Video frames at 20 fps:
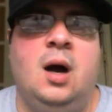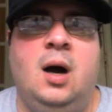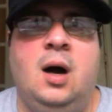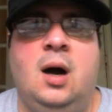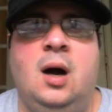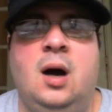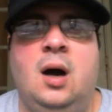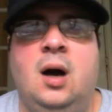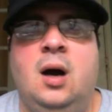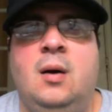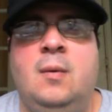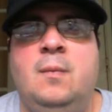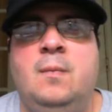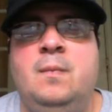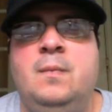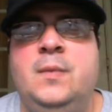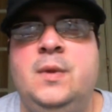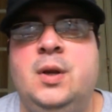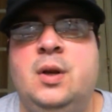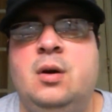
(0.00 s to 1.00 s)
Uh,
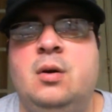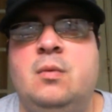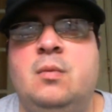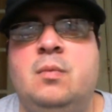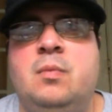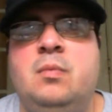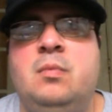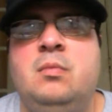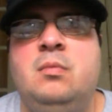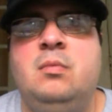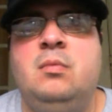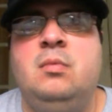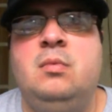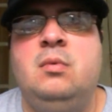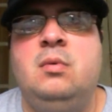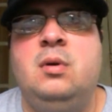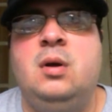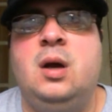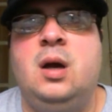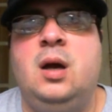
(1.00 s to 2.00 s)
you know,
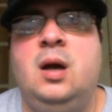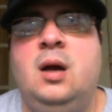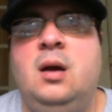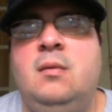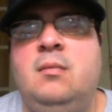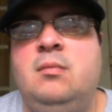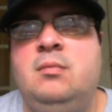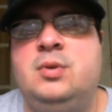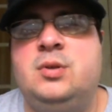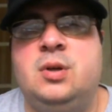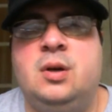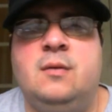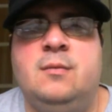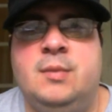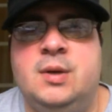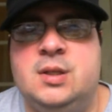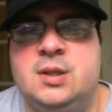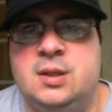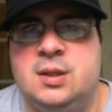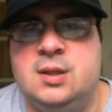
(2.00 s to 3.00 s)
I'm sure I've
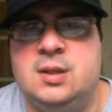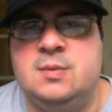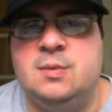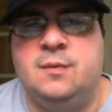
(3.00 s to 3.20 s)
mentioned this